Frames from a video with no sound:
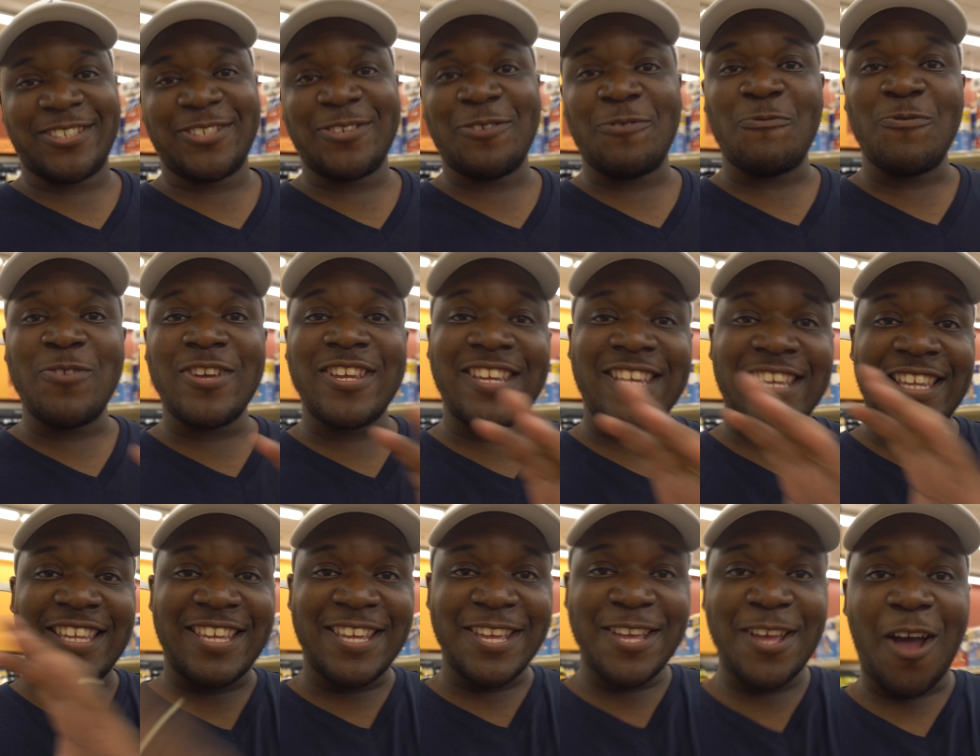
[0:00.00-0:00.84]
So we
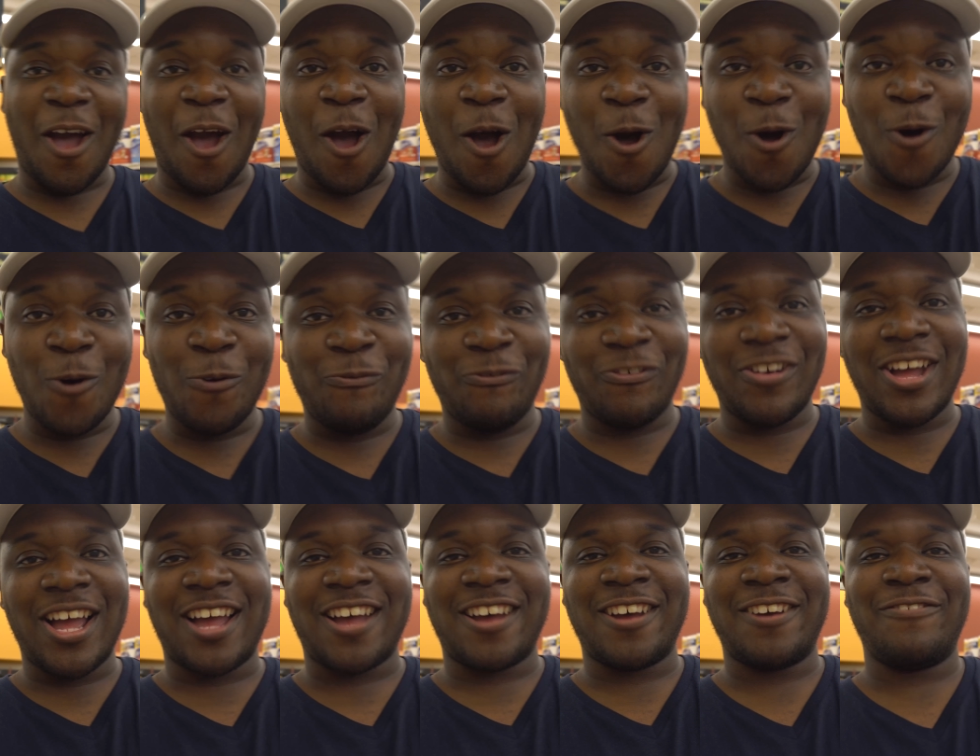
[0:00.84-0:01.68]
can get all
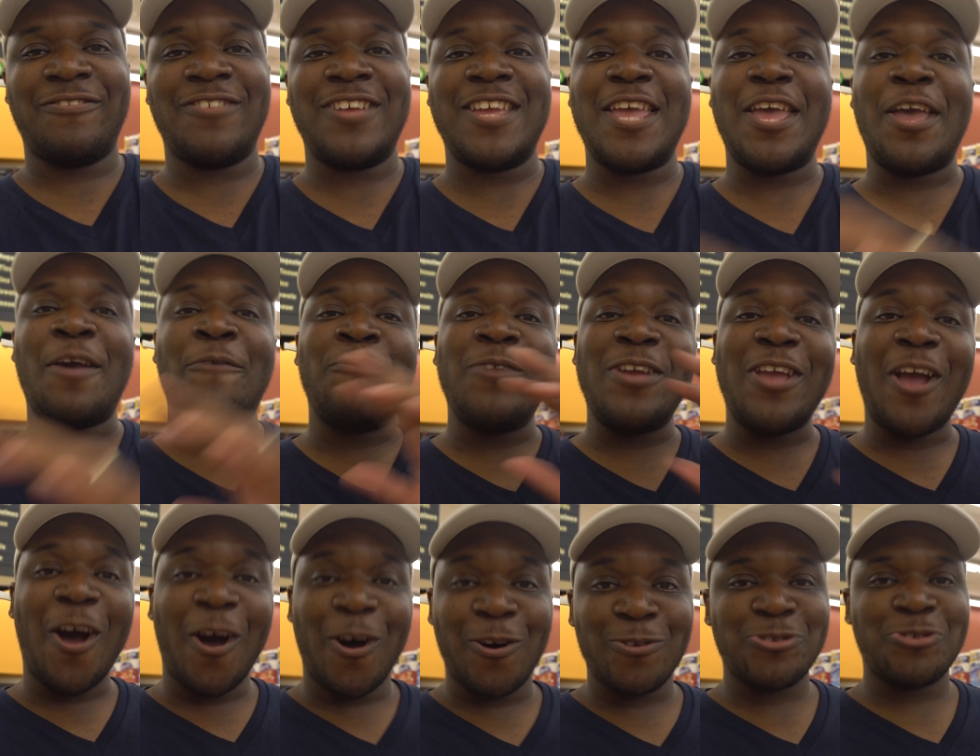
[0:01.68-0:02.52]
five and
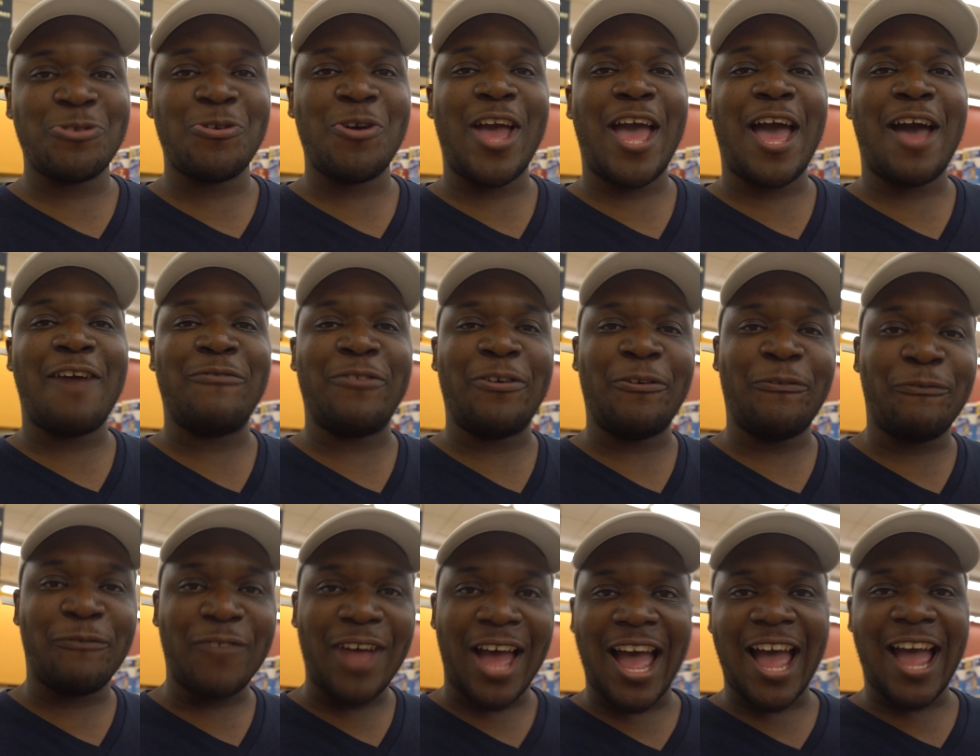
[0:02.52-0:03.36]
we also have a
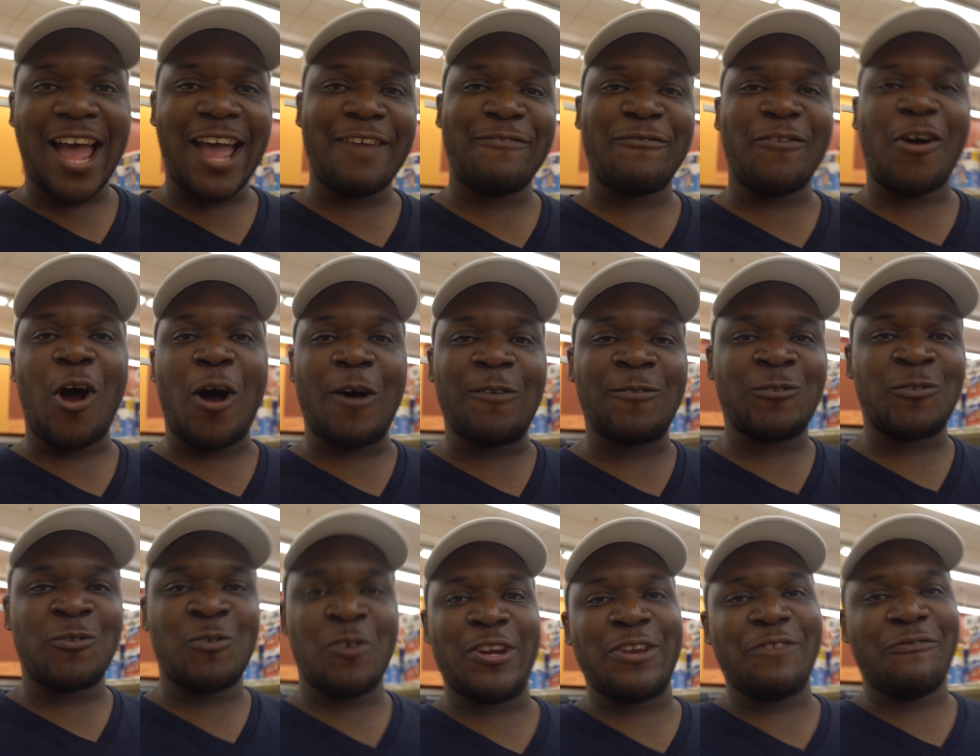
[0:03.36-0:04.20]
five off
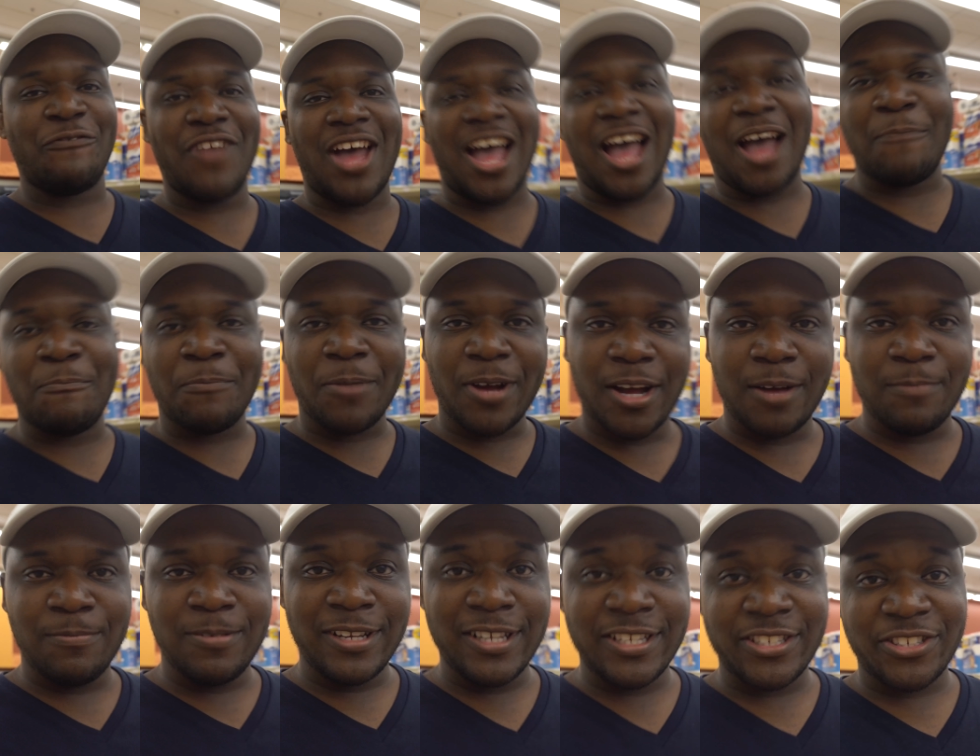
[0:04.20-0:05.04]
25
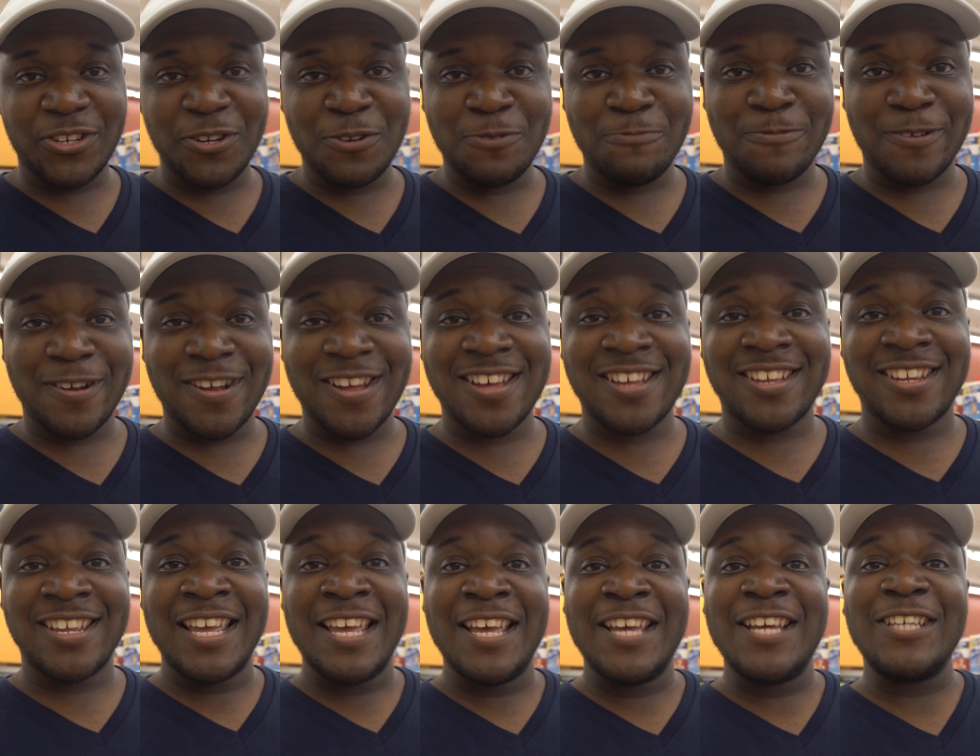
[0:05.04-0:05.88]
Publix coupon.